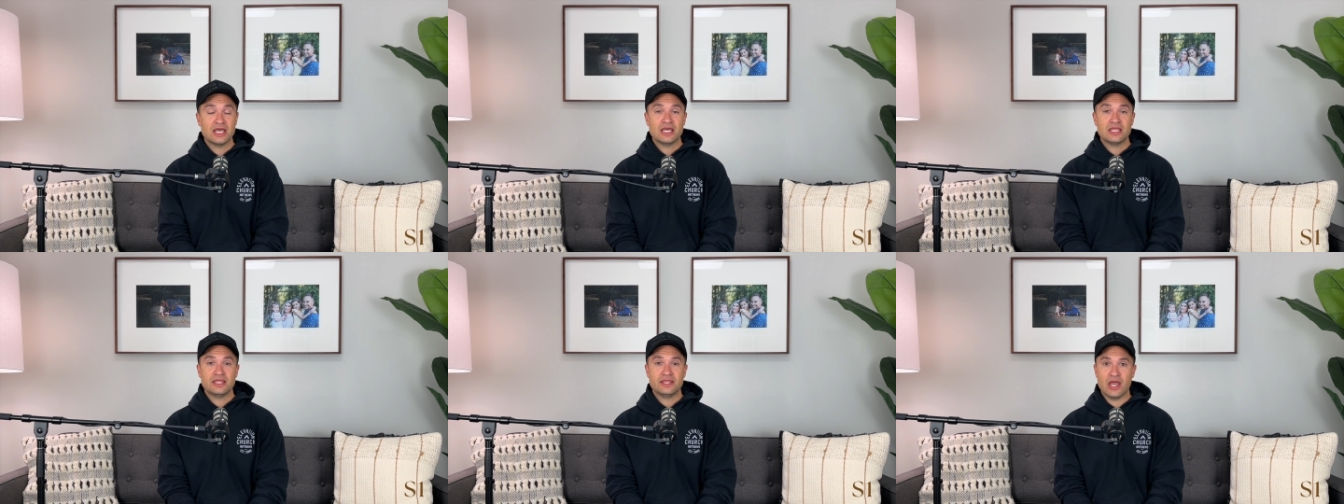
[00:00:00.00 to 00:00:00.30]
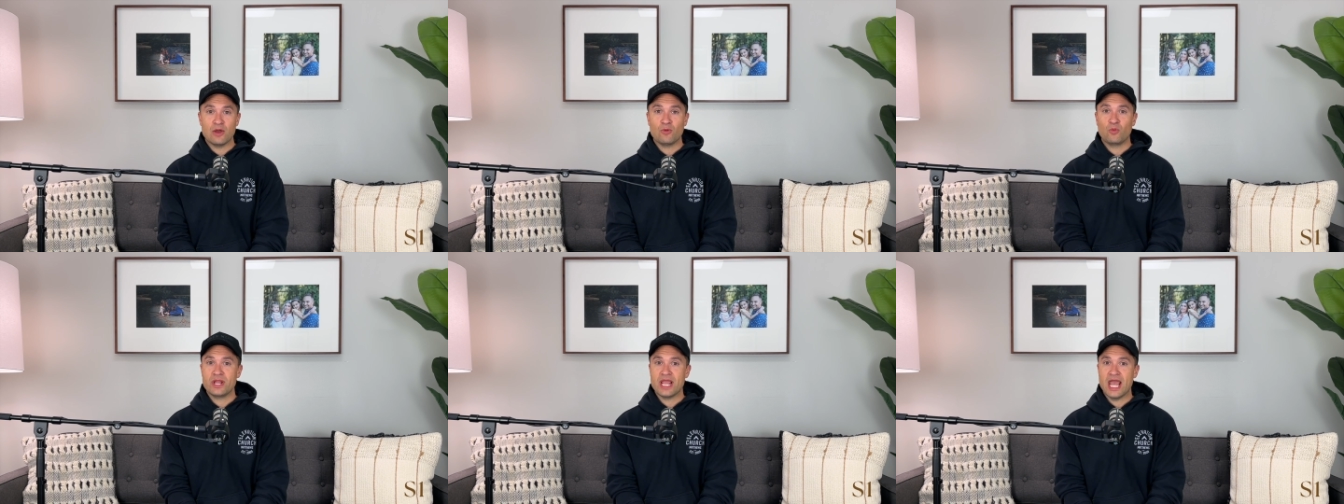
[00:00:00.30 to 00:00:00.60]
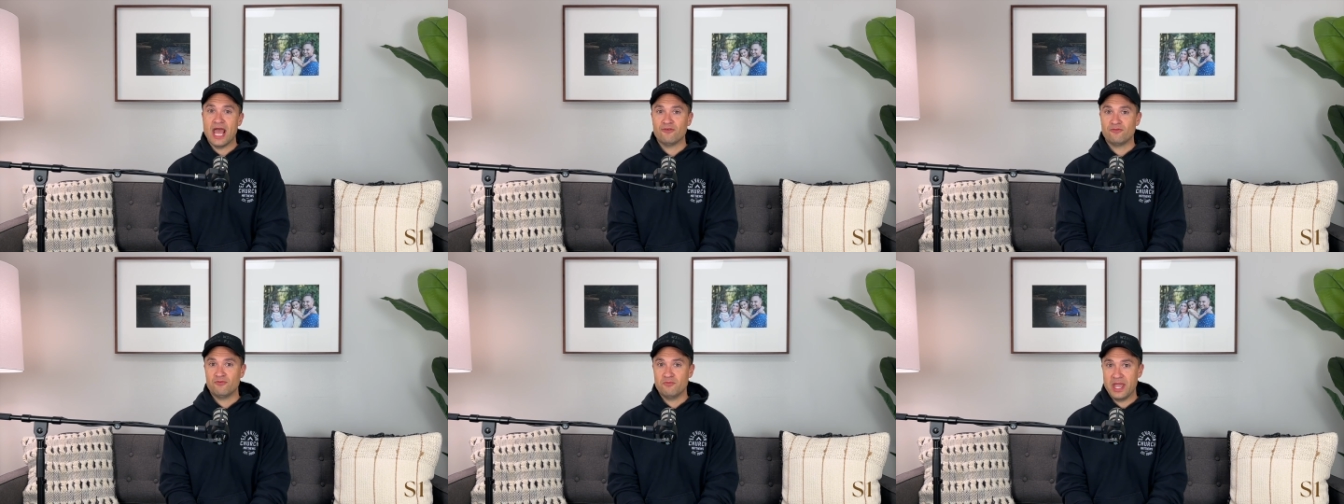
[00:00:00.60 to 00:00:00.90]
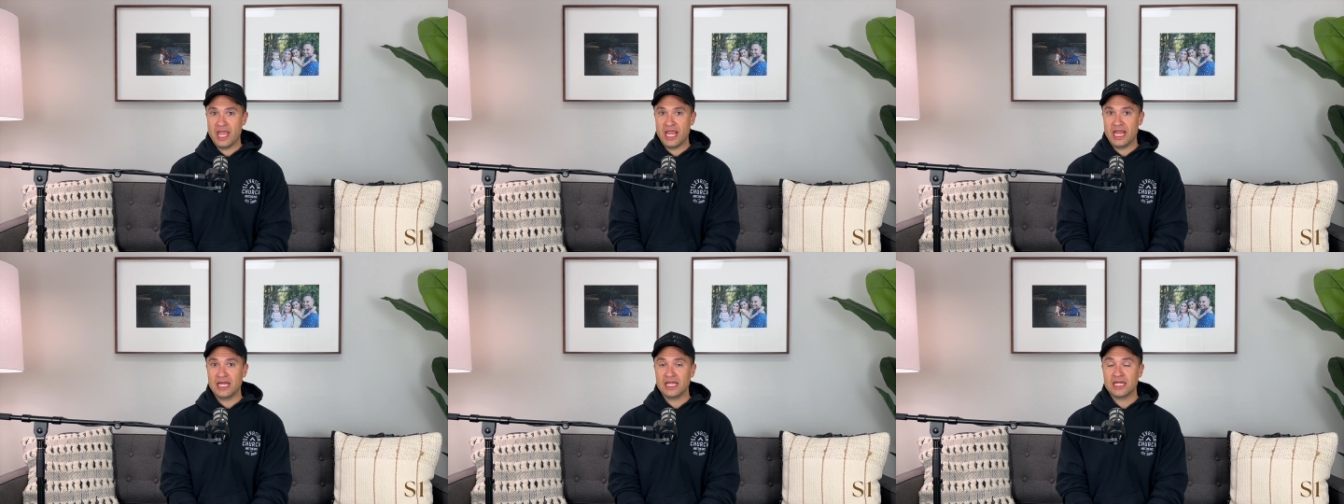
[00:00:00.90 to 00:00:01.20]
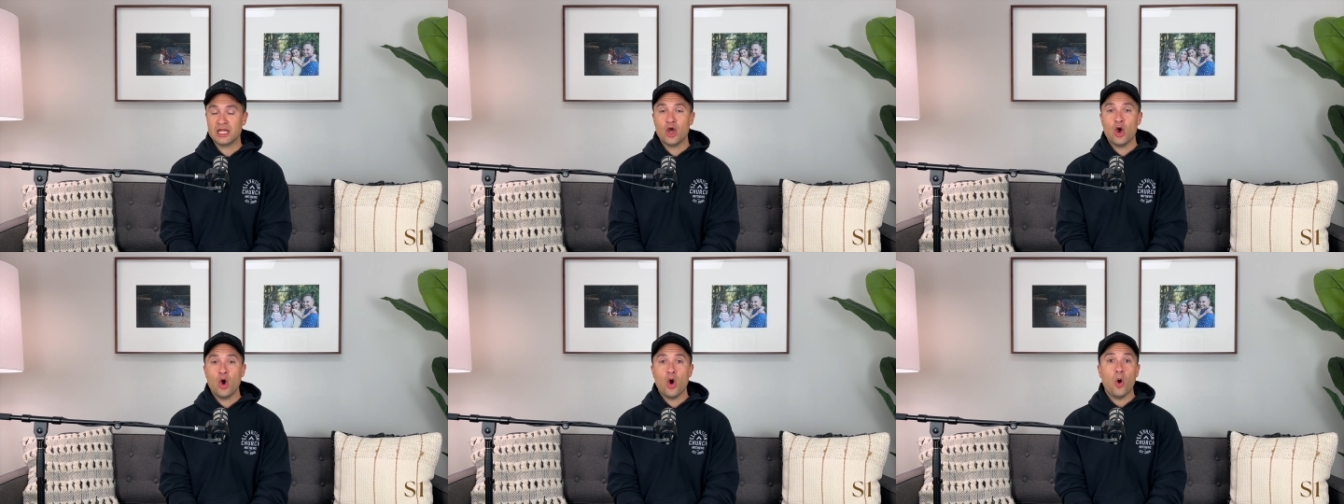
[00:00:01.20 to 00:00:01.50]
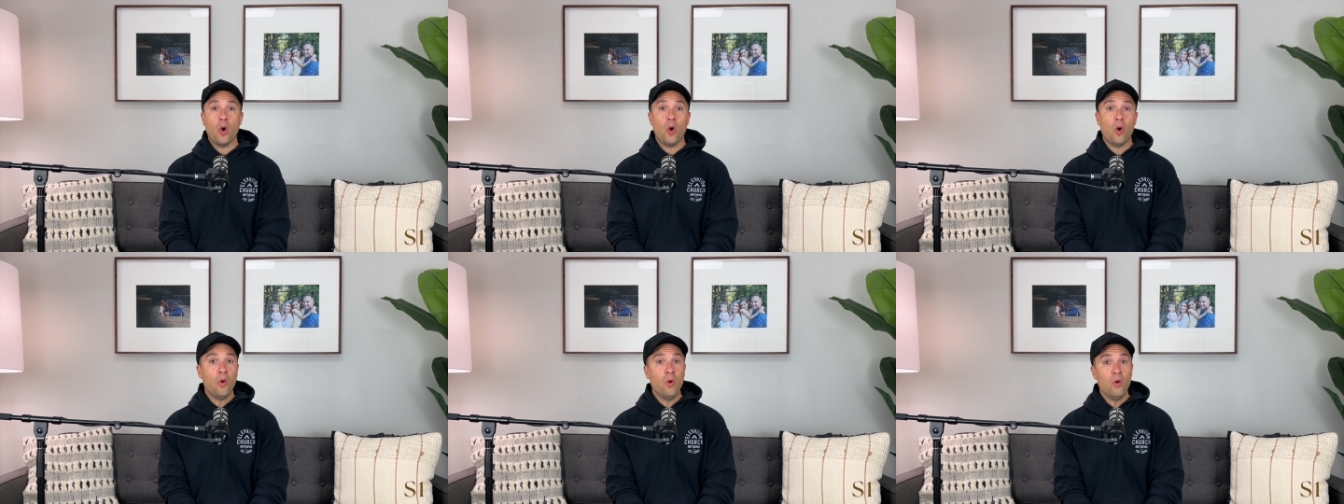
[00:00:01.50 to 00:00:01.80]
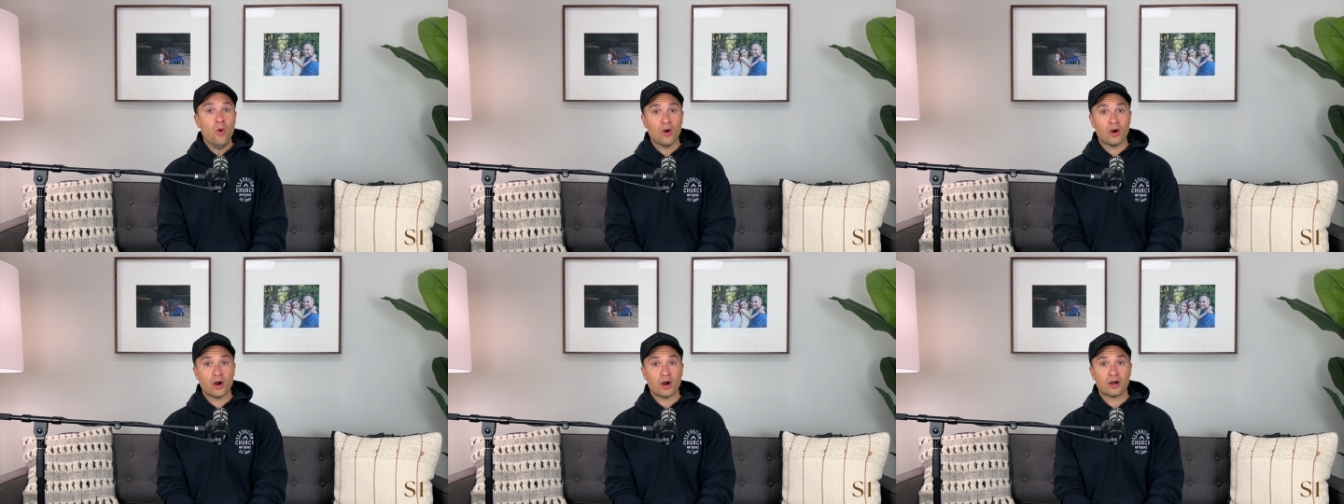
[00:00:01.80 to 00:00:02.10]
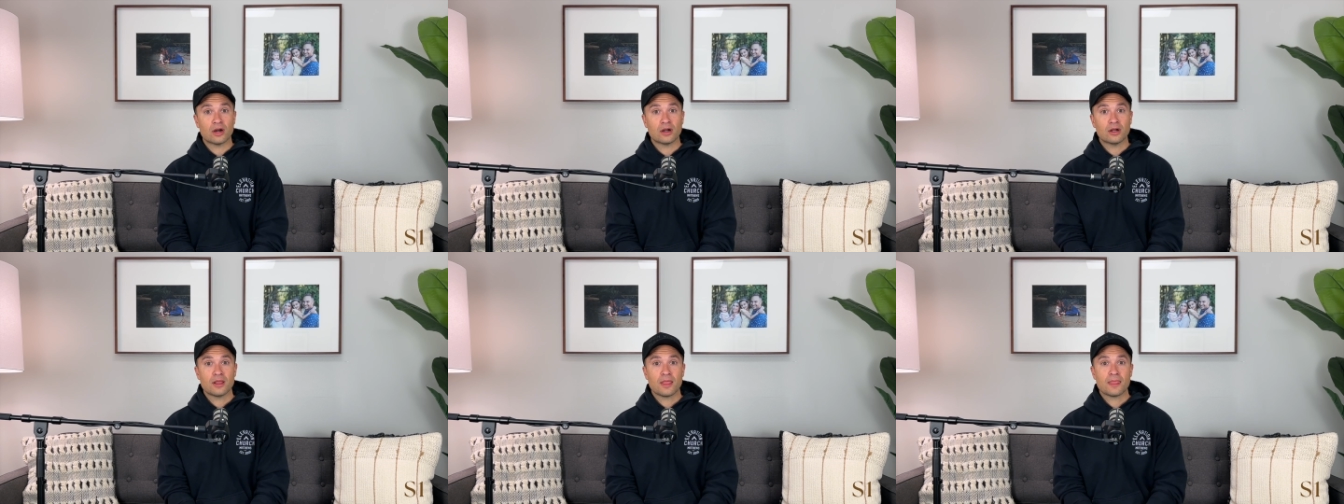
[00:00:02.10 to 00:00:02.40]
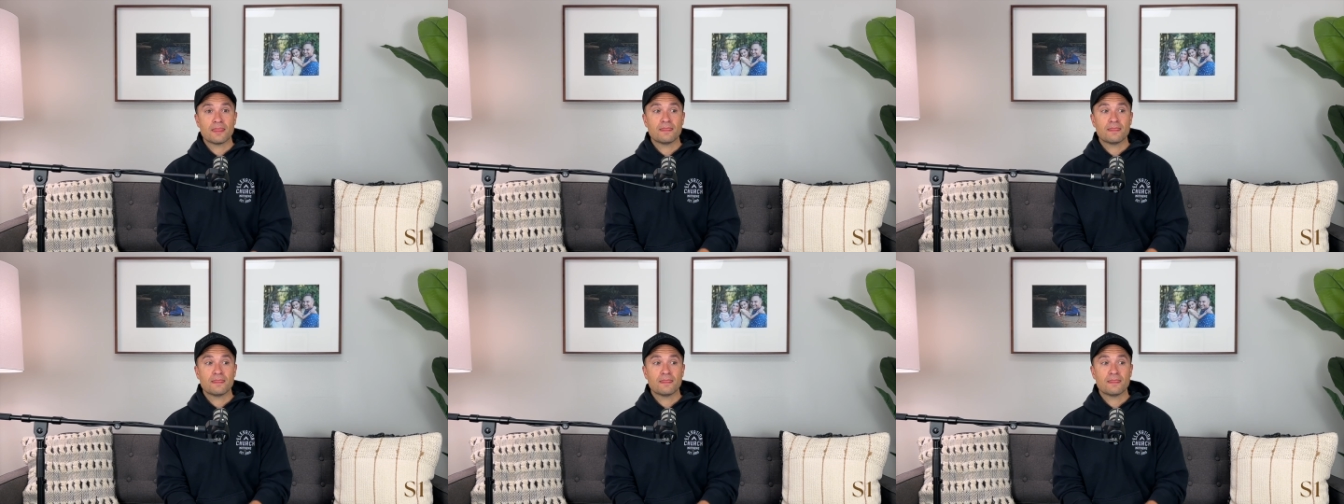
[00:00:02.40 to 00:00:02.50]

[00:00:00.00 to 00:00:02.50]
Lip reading: that we have made or